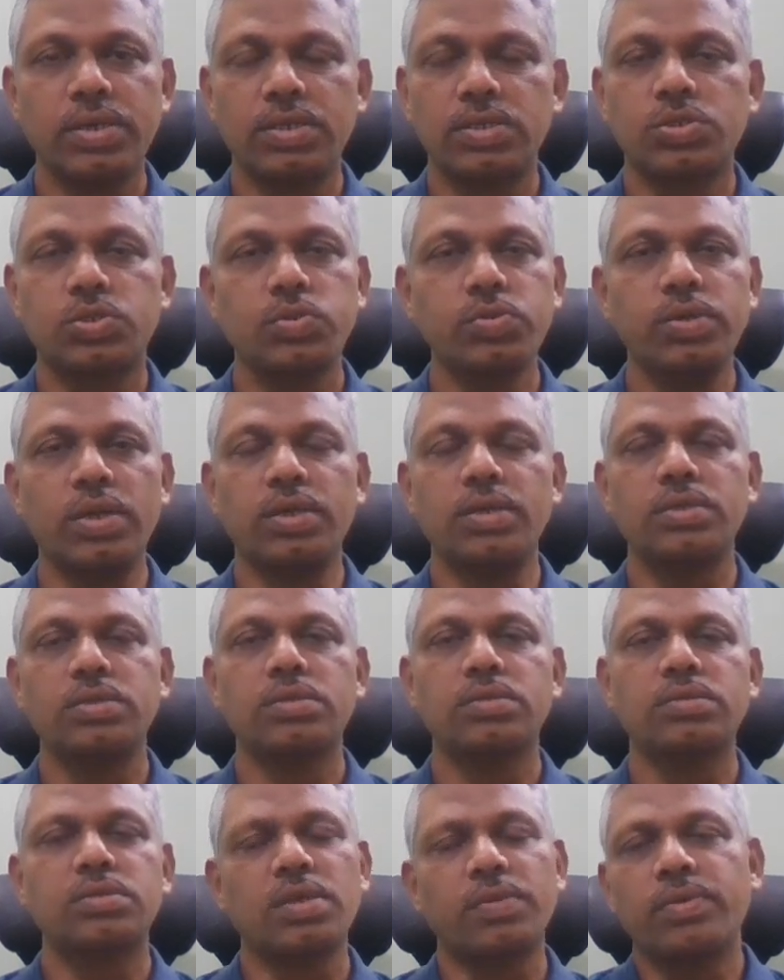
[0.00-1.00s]

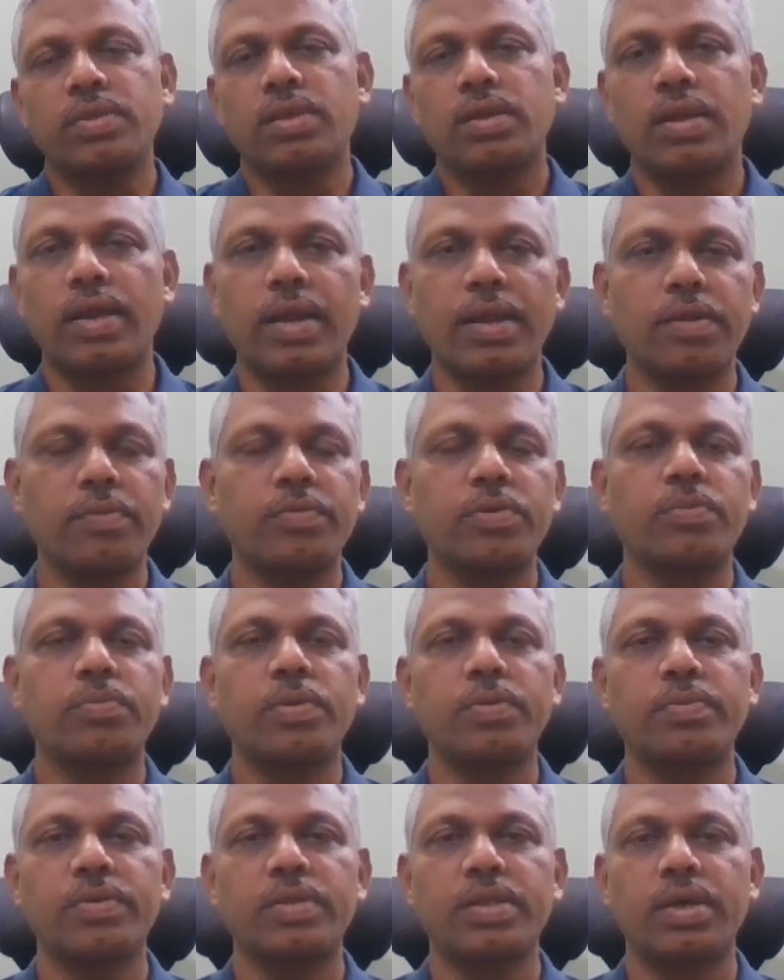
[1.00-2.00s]
students, some other attribute
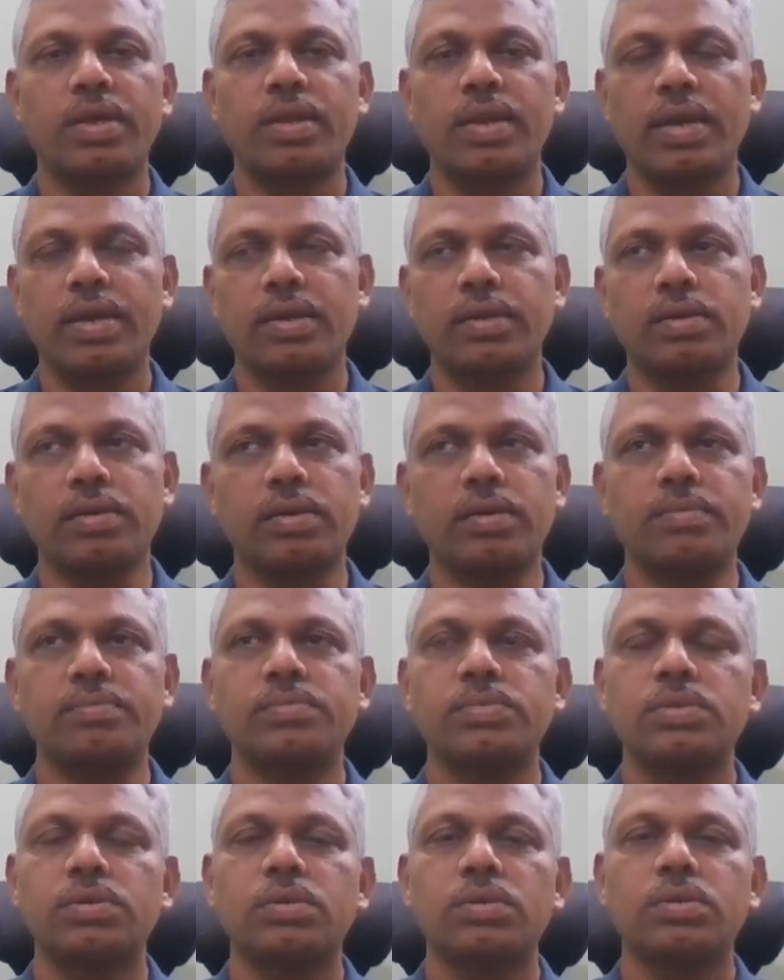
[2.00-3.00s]
may be there, like
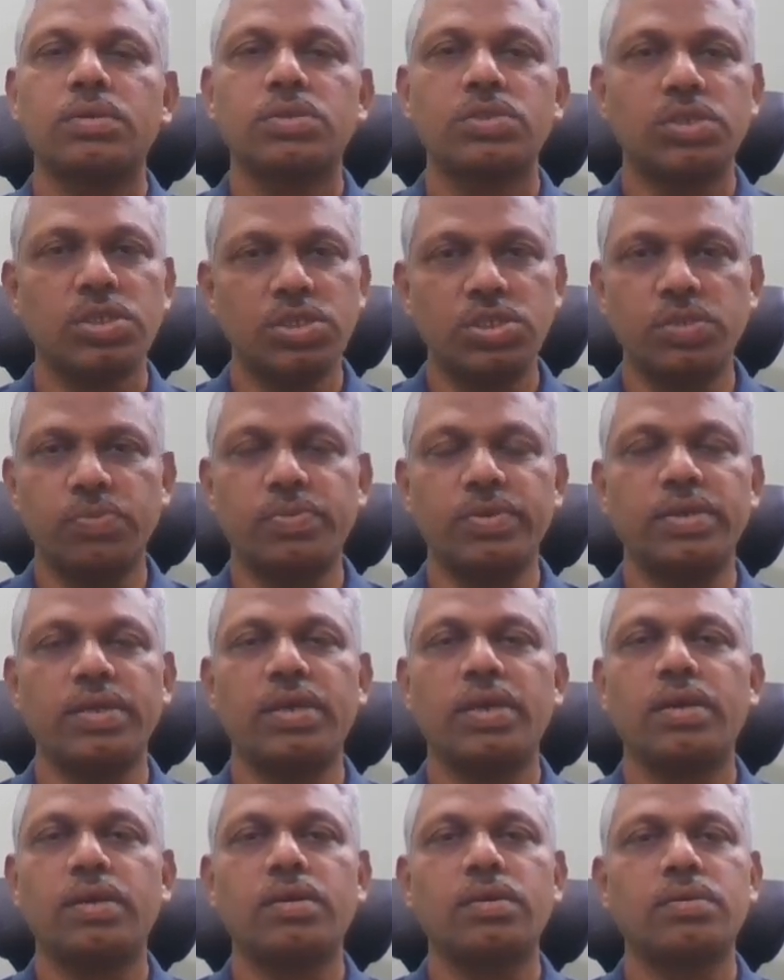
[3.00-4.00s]

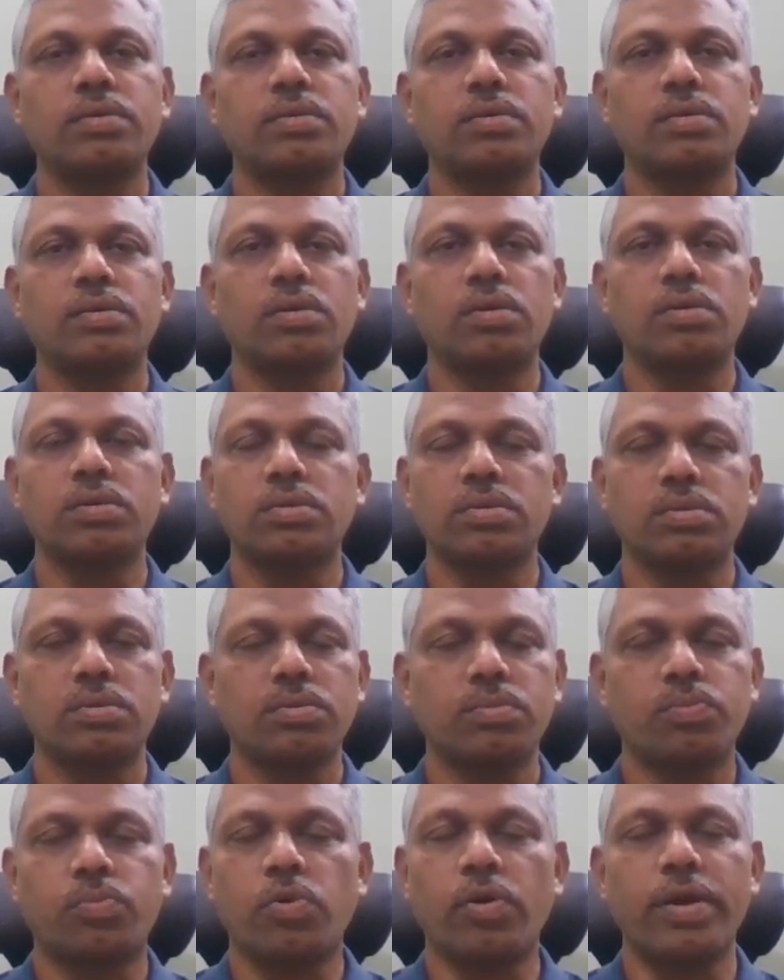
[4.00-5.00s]
CGPA or
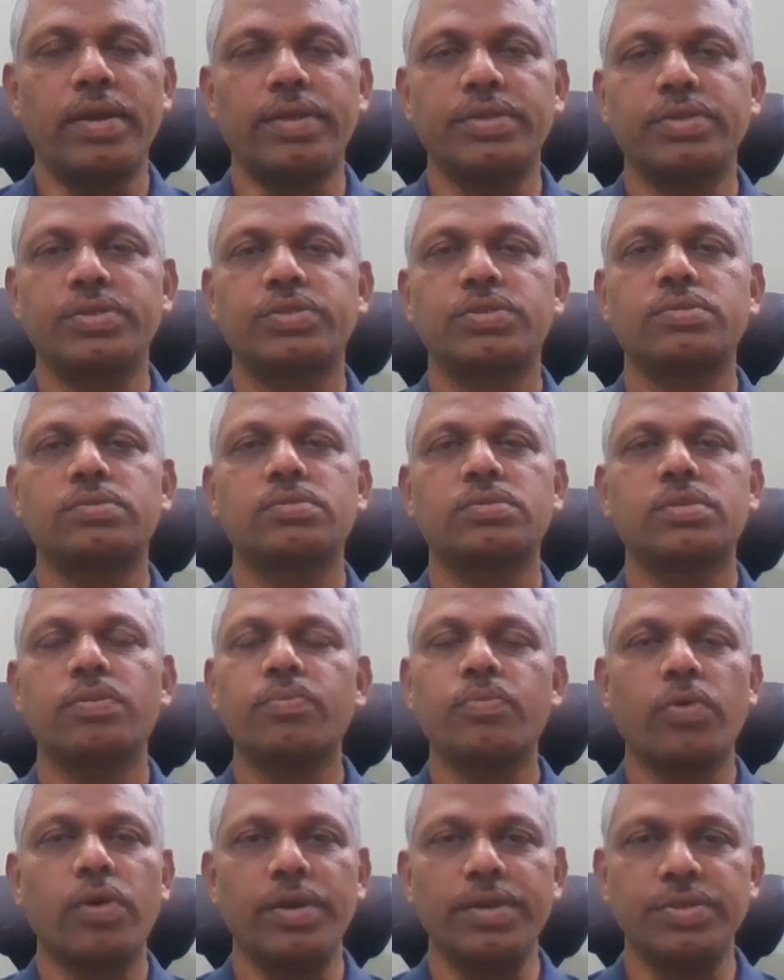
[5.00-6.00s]
some
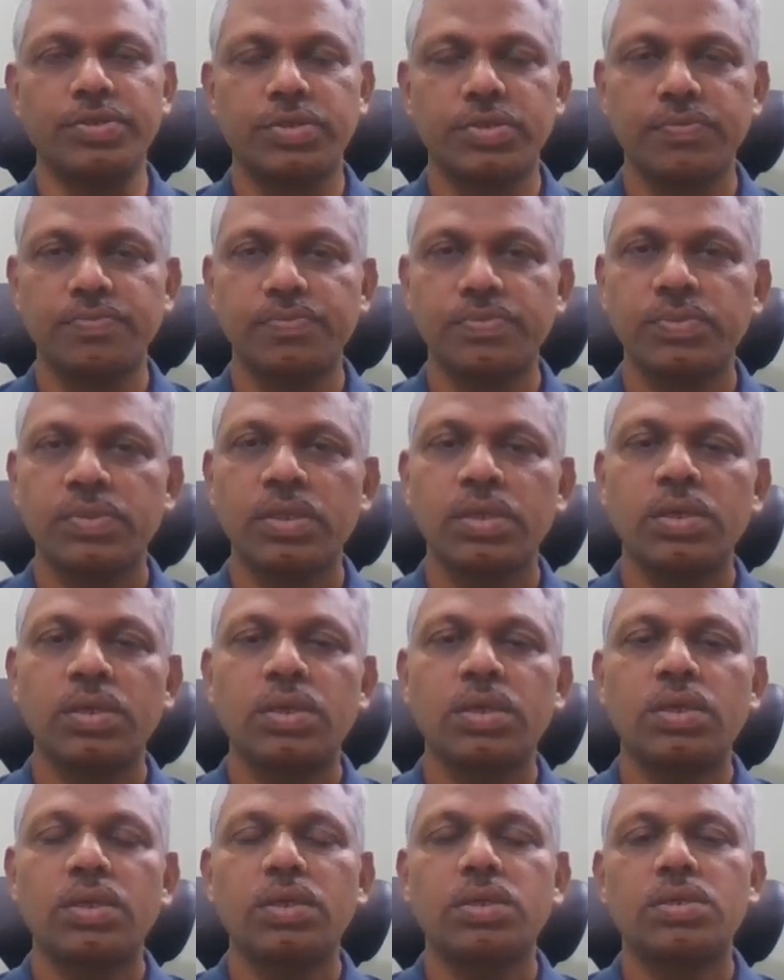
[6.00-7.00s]
points.
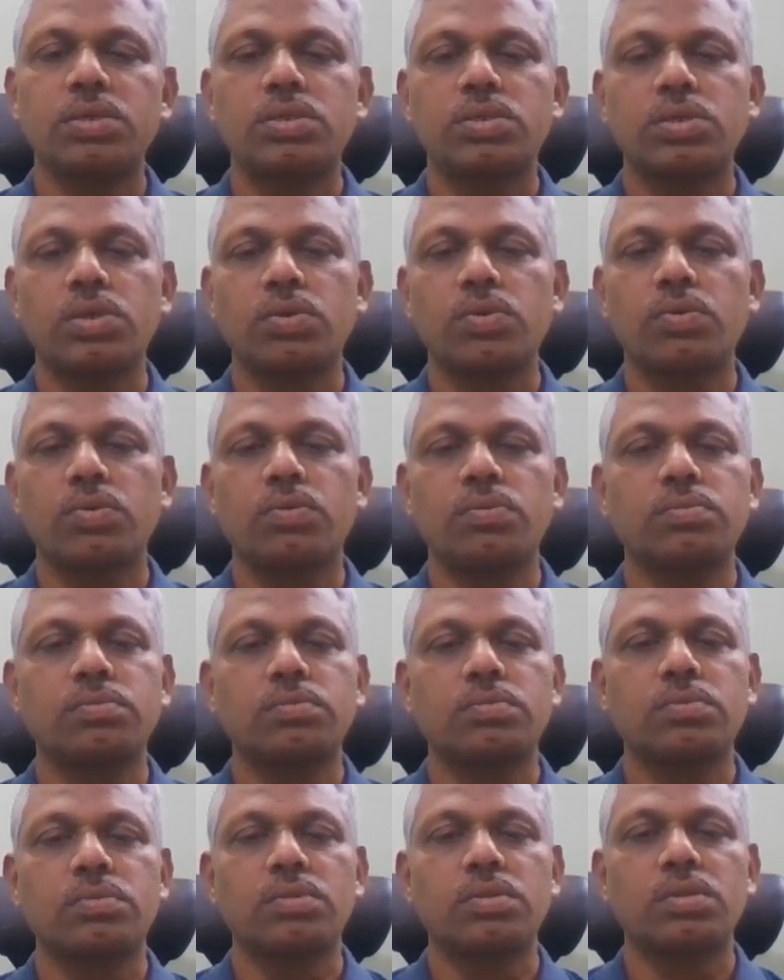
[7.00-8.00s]
So
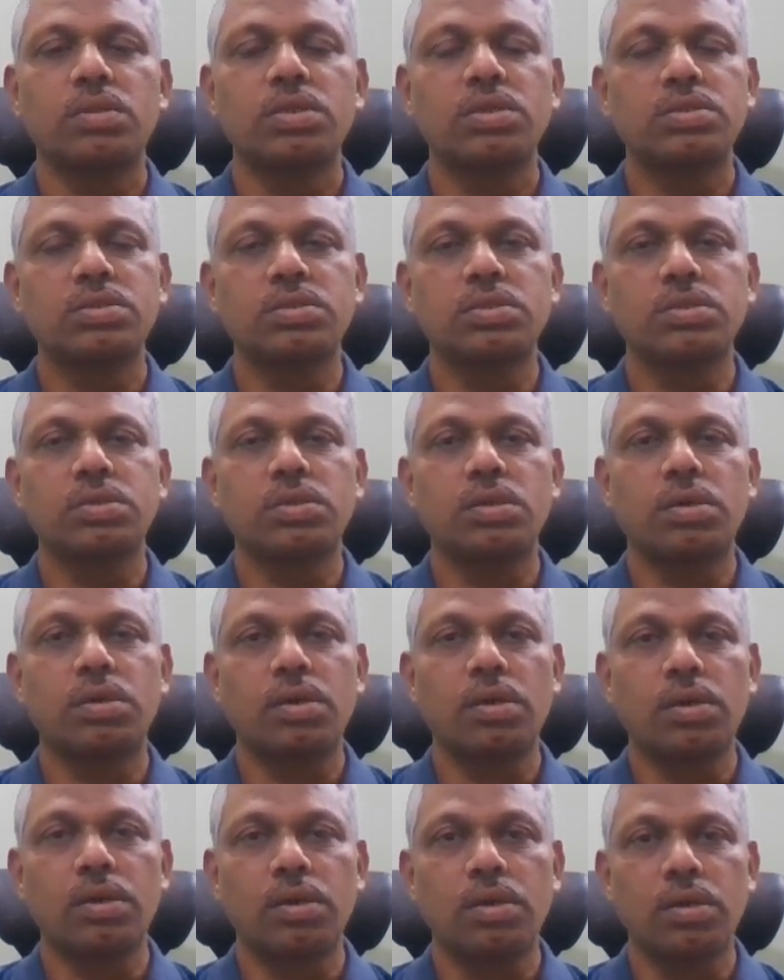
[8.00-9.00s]
this
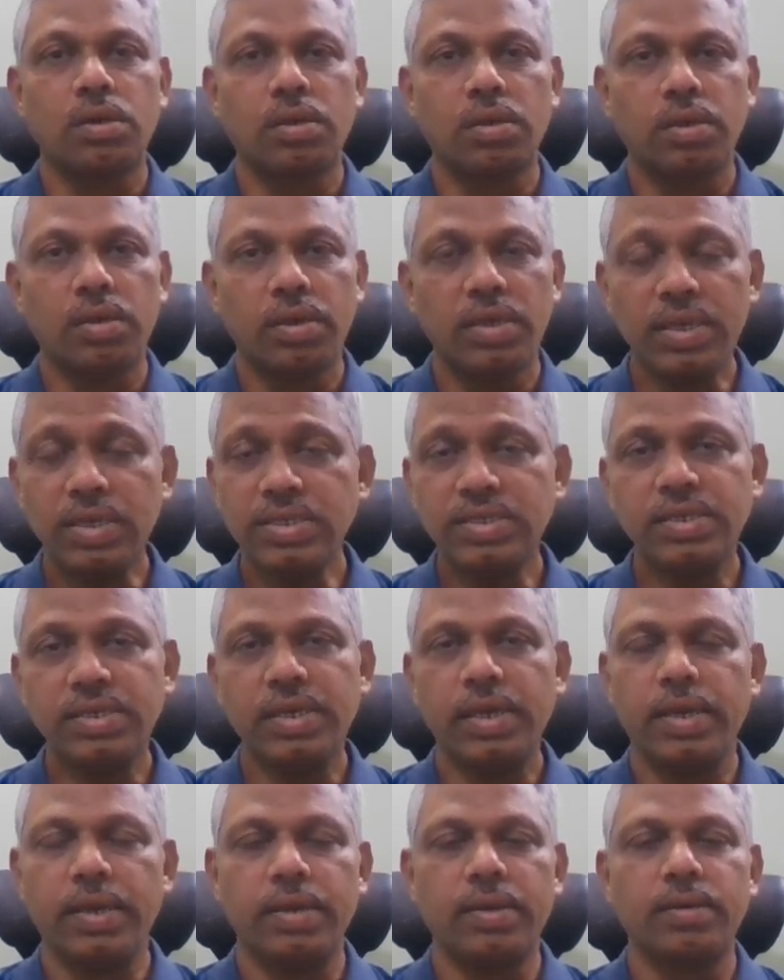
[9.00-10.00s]

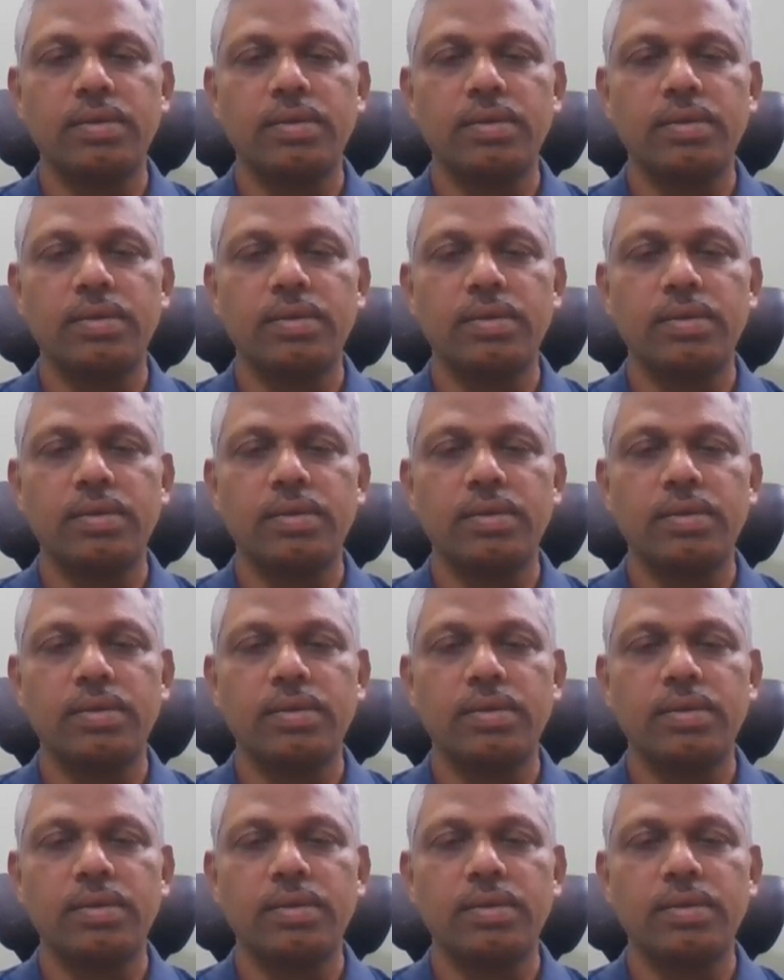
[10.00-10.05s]
EZA